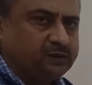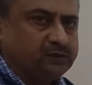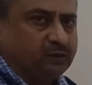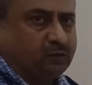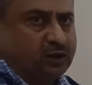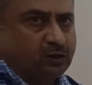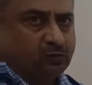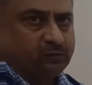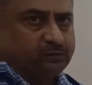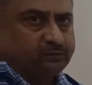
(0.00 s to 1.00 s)
Now
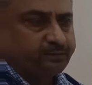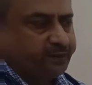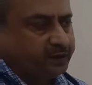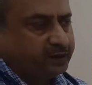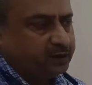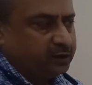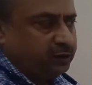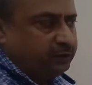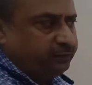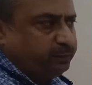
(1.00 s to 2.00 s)
how?
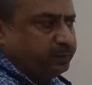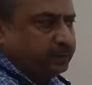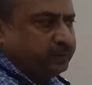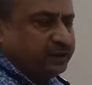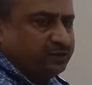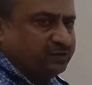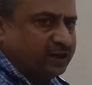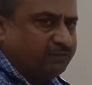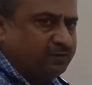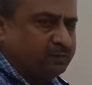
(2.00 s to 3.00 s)
If public is
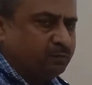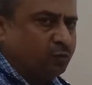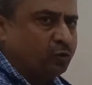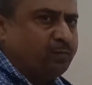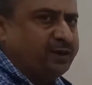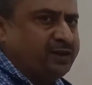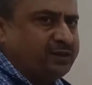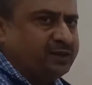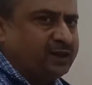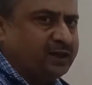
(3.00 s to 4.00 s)
having more money
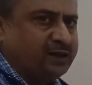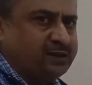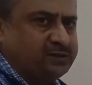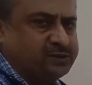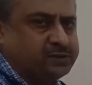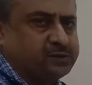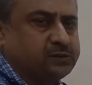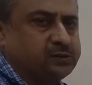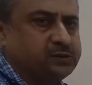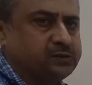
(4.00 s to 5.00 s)
in their hands,
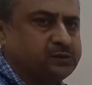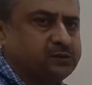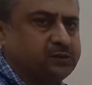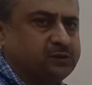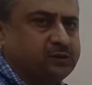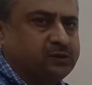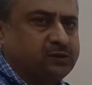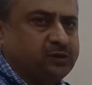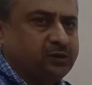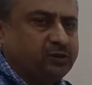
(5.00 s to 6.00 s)

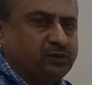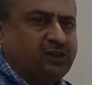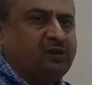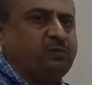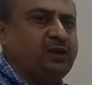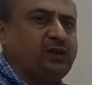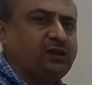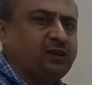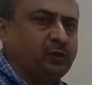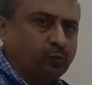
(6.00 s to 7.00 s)
they
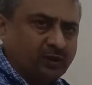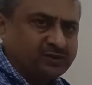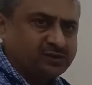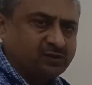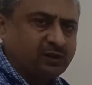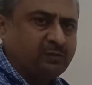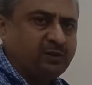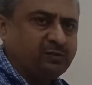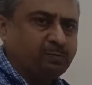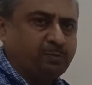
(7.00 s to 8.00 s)
may invest, they
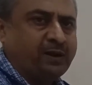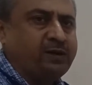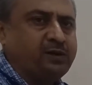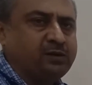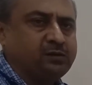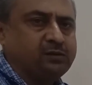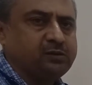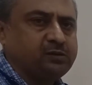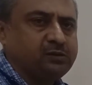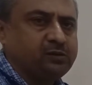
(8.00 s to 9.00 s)
may spend,
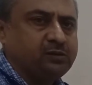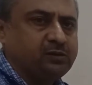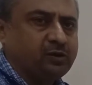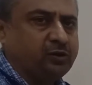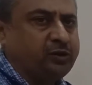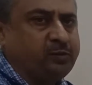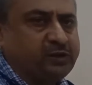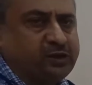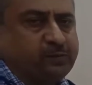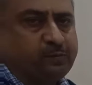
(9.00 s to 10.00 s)
or they may
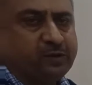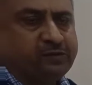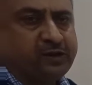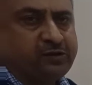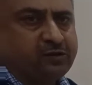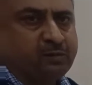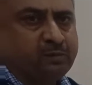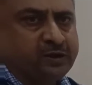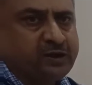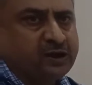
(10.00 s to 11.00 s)
keep aside some
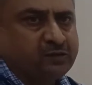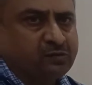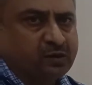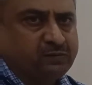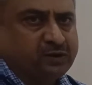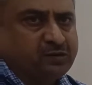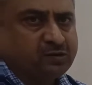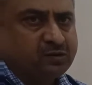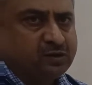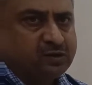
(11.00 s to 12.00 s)
money as savings,